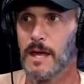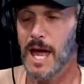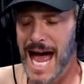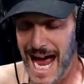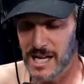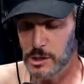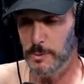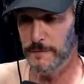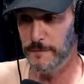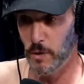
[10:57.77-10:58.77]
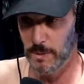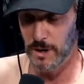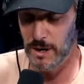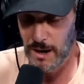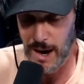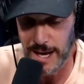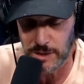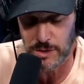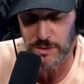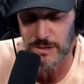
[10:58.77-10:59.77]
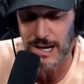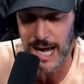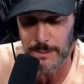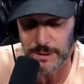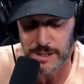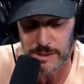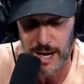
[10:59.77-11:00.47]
As a performer, I could not, bless you.